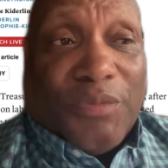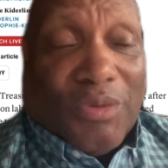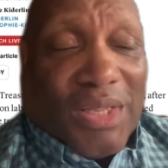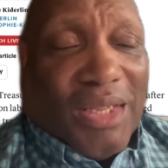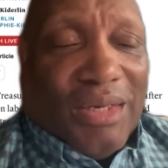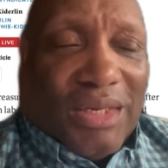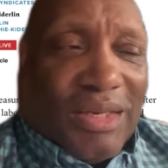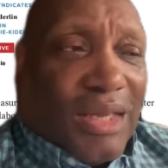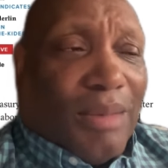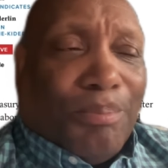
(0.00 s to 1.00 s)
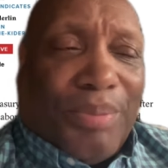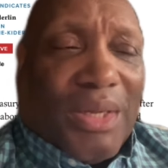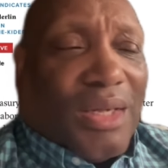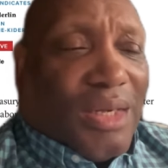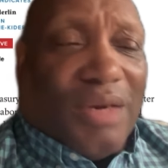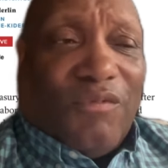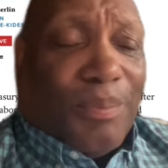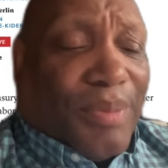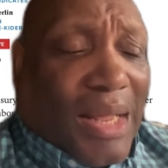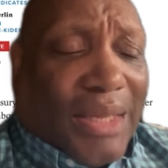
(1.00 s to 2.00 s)
Okay? They're taking a bigger cut of the
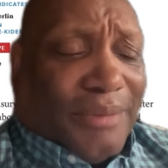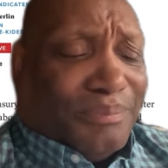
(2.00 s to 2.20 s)
pie.